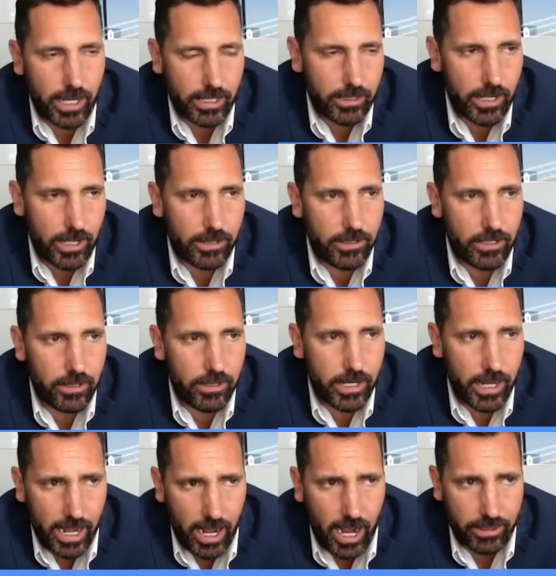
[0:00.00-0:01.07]
And at the end of the
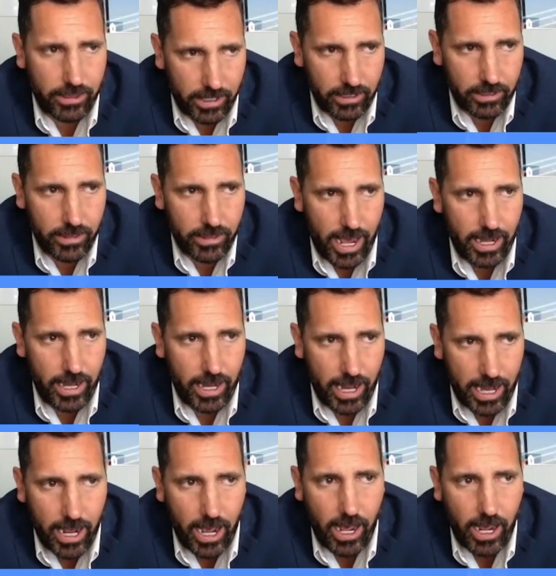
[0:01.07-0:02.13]
day, I think that
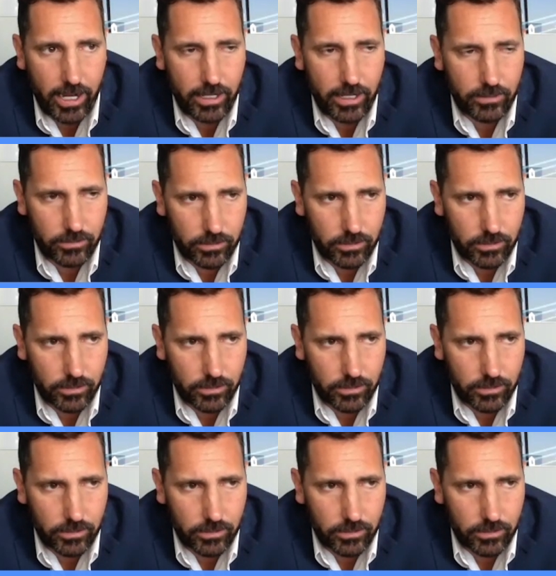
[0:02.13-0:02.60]
AI,